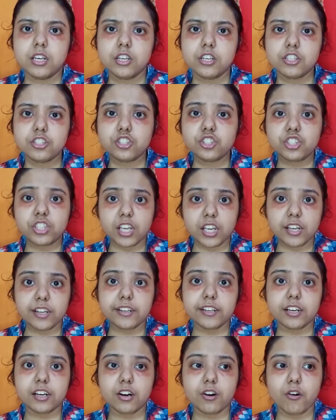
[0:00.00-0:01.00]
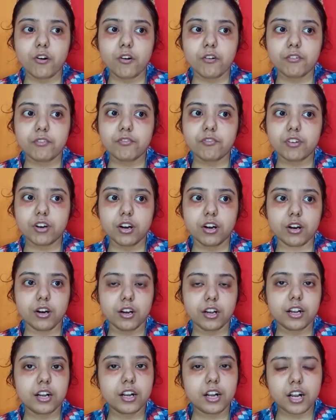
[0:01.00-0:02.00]
shade of
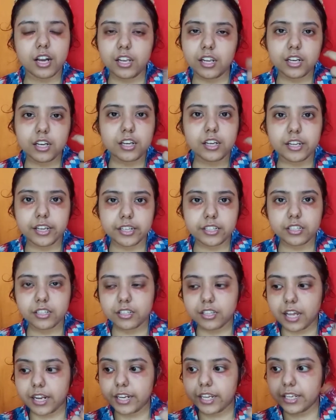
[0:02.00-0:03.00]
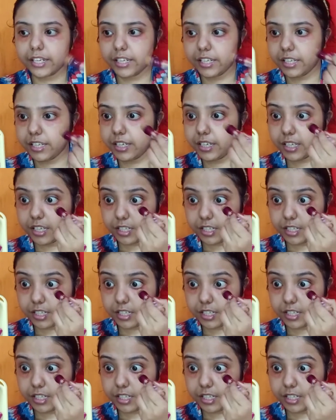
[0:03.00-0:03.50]
color corrector that I need.